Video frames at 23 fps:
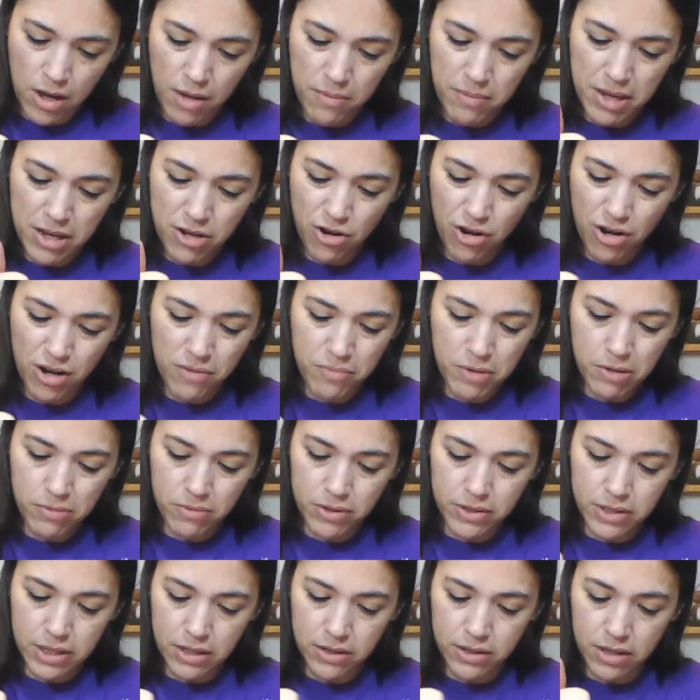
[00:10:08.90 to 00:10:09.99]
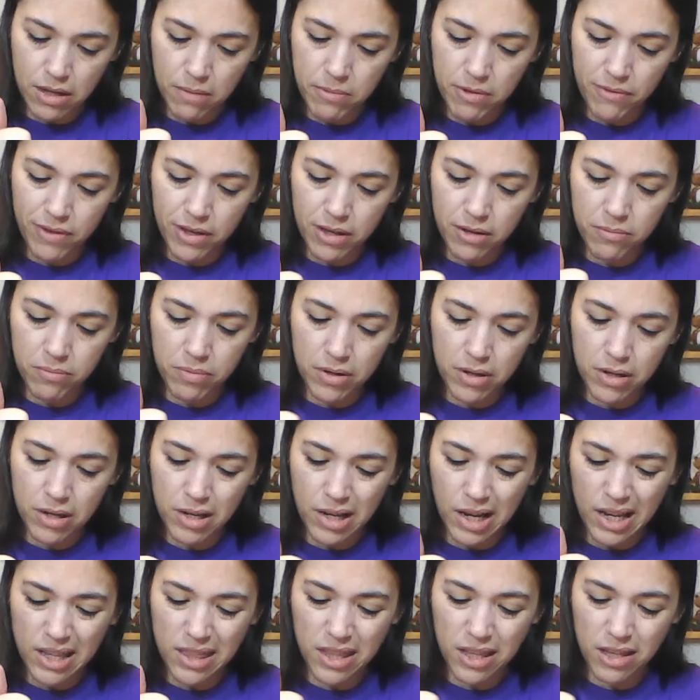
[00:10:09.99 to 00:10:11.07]
I mean, you're going to be able to see some of it, but I
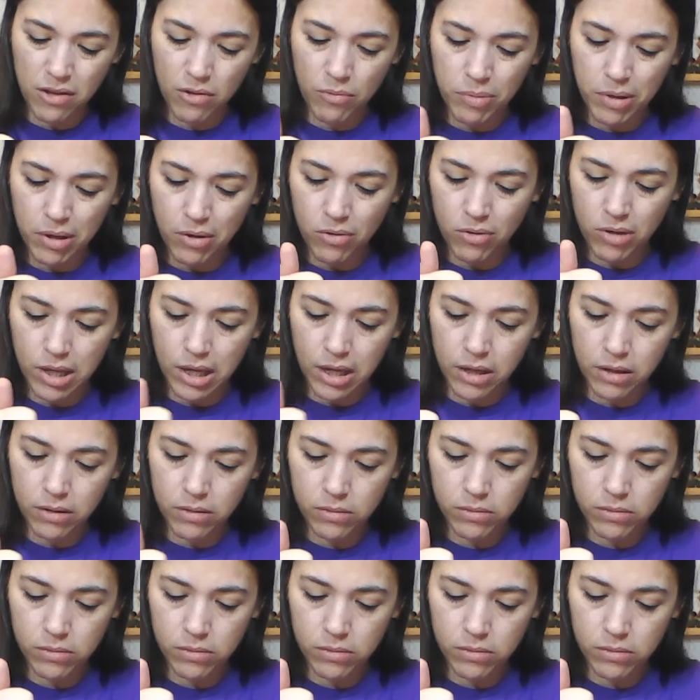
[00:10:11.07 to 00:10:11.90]
think it'll be okay.